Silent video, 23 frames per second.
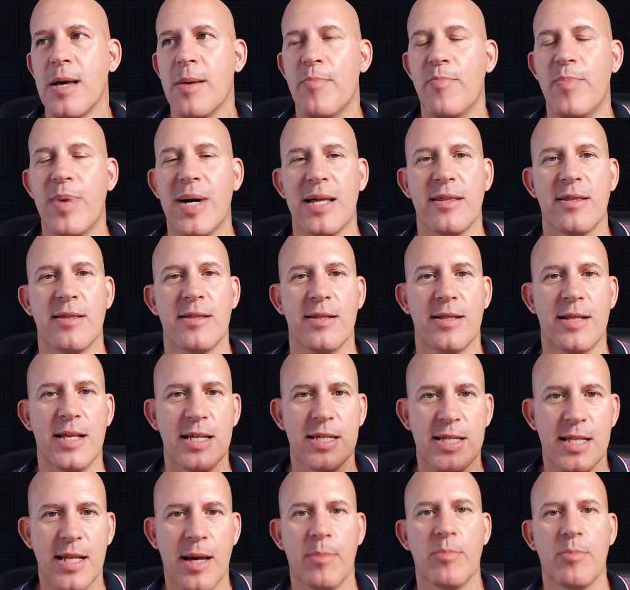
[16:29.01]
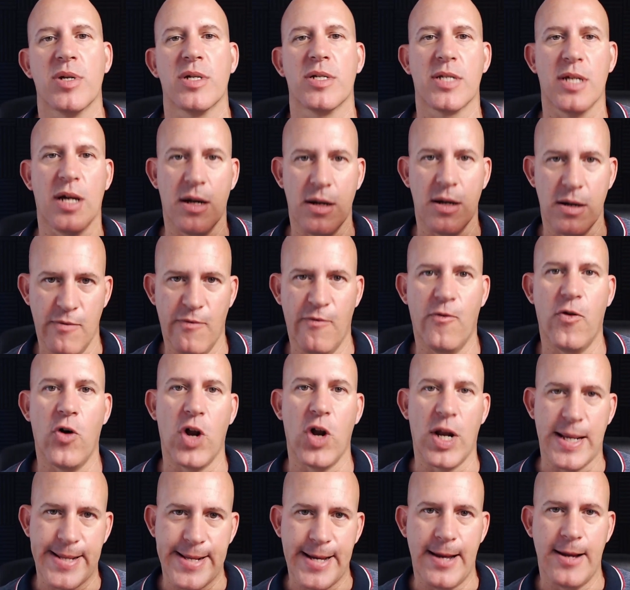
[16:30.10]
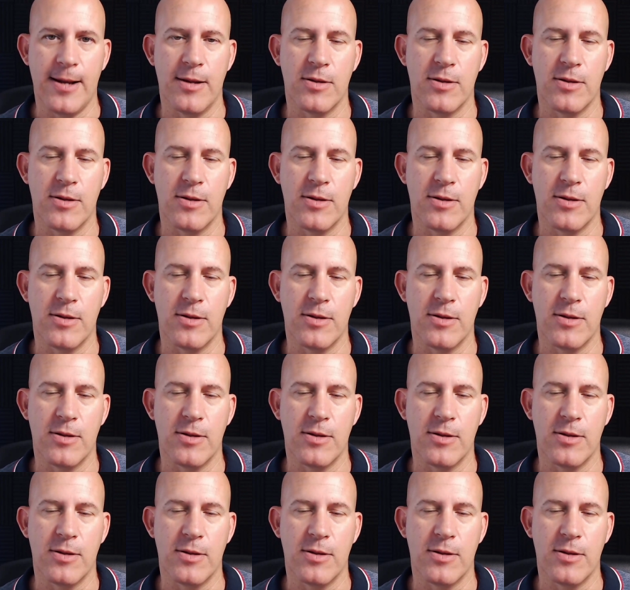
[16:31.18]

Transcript: but these numbers are volatile.